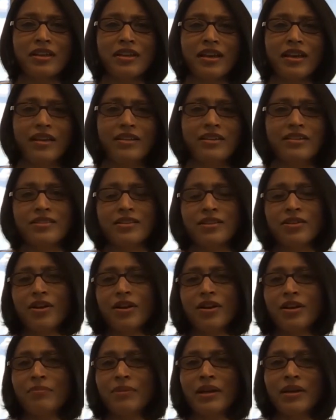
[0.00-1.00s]
And it's a lot
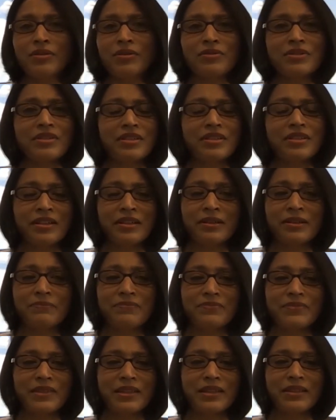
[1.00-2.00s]
about um,
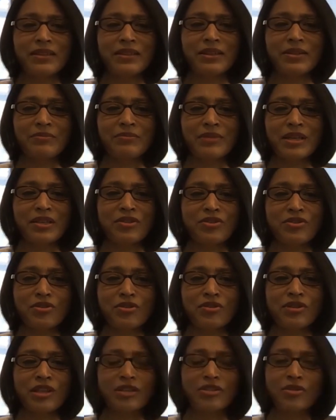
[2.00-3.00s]
you know making
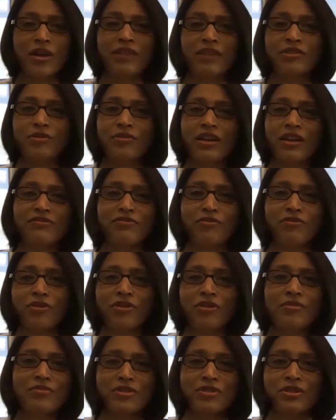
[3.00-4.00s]
sure that you have the right
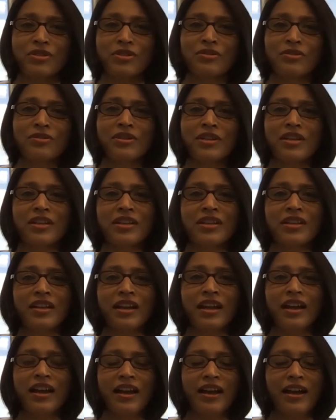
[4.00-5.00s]
forums to
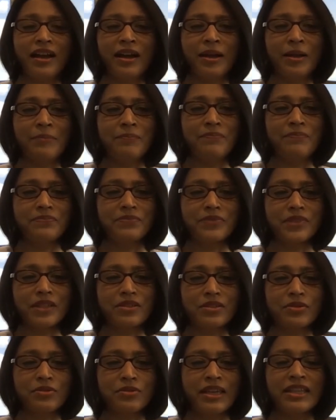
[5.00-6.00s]
um,
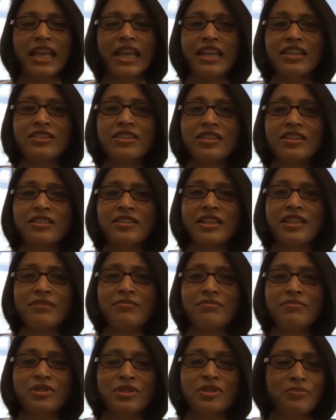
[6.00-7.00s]
to engage the
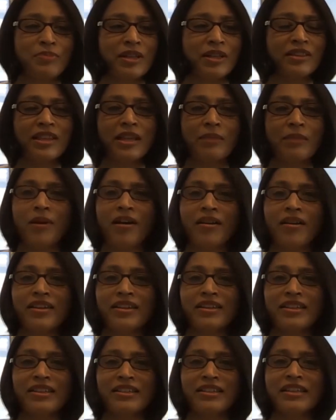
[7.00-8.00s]
team, to build that
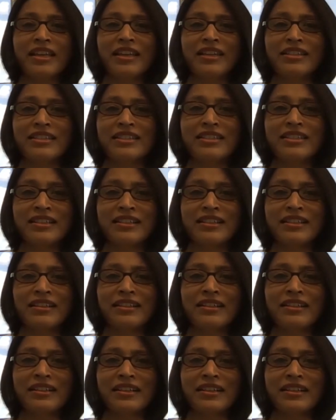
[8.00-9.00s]
buy-in, and
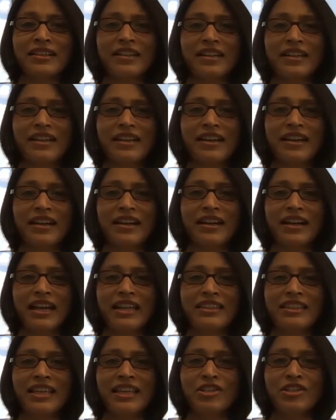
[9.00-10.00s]
uh, uh
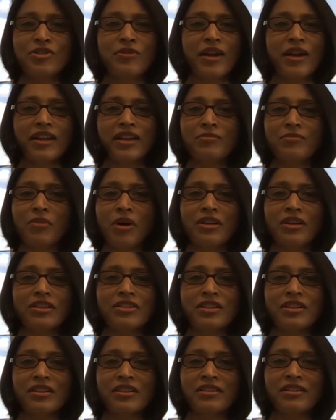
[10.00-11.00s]
and then track and
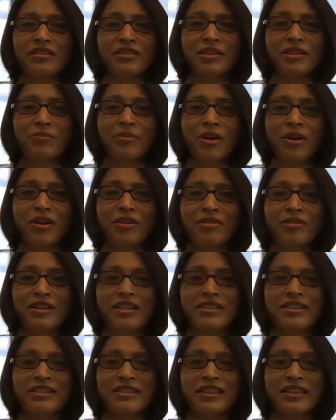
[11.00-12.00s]
monitor the
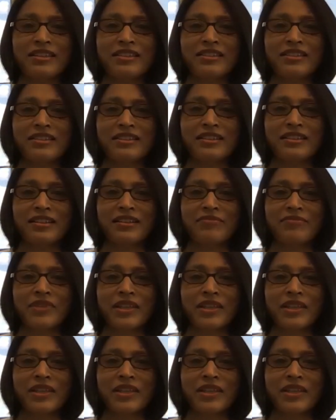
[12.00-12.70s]
progress, and uh,